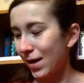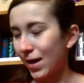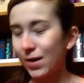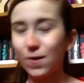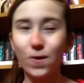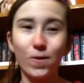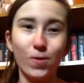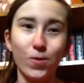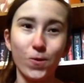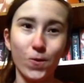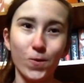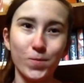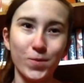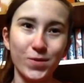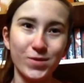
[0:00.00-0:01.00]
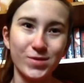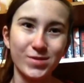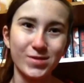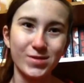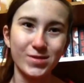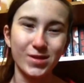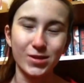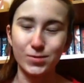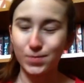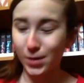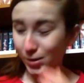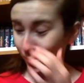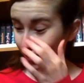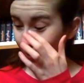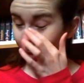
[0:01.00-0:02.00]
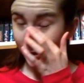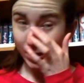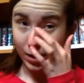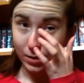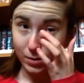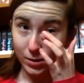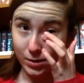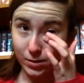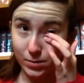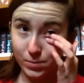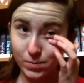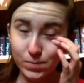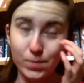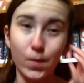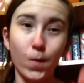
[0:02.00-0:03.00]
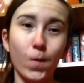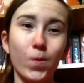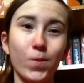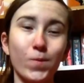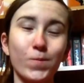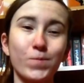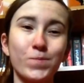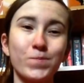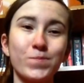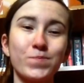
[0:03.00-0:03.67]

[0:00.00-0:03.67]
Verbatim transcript: I got a lot of books this past week. I like bought them